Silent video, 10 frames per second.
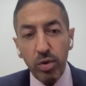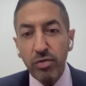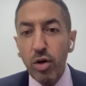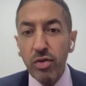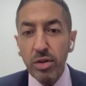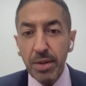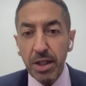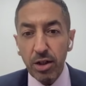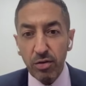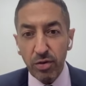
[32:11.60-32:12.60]
we've known from the
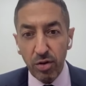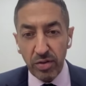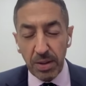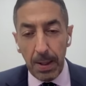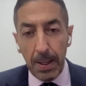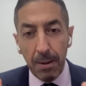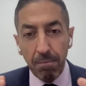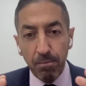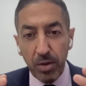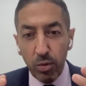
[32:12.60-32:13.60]
beginning of COVID
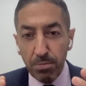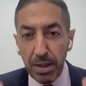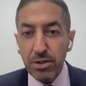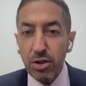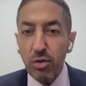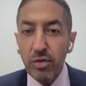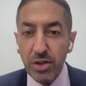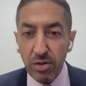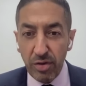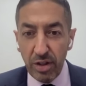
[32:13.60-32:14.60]
that what makes
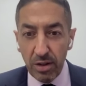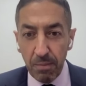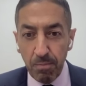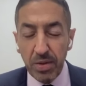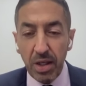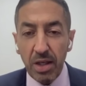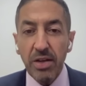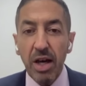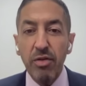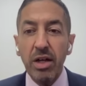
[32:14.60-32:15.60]
COVID severe
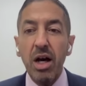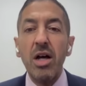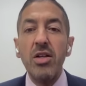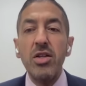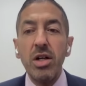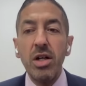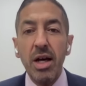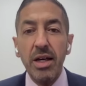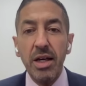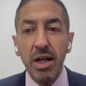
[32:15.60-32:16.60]
is having
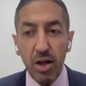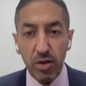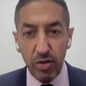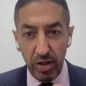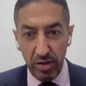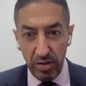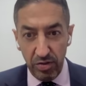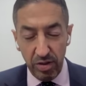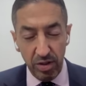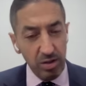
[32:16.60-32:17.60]
underlying other
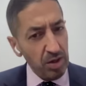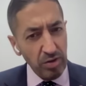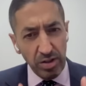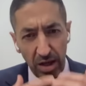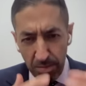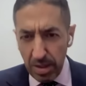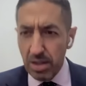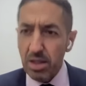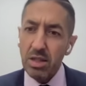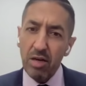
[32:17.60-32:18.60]
illness, having
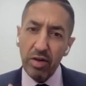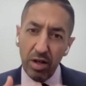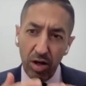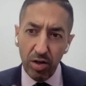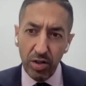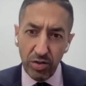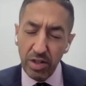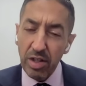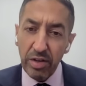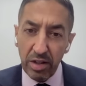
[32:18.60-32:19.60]
diabetes, having heart
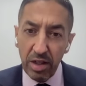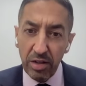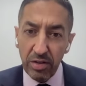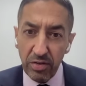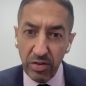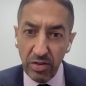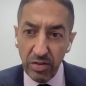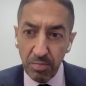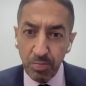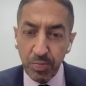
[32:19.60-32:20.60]
disease, having lung
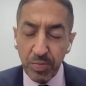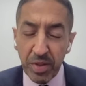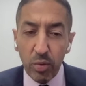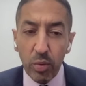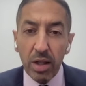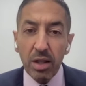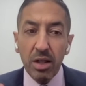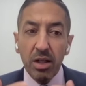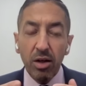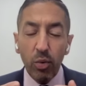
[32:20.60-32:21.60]
disease.
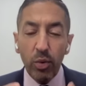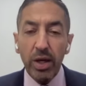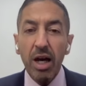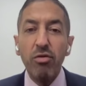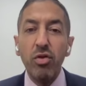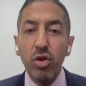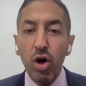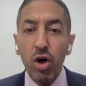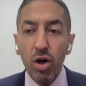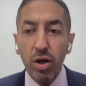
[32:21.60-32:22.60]
Well, we have
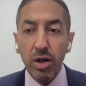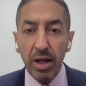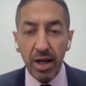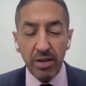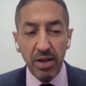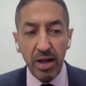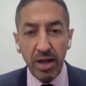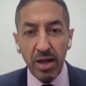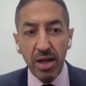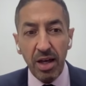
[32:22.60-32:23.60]
long had
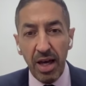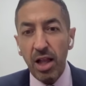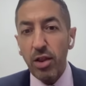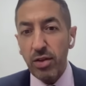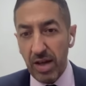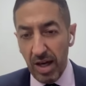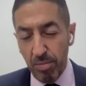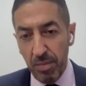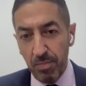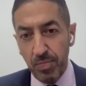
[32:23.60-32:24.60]
a health
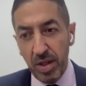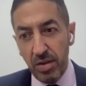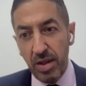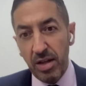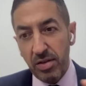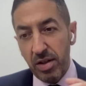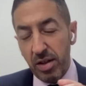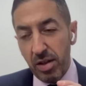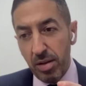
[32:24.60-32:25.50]
gap that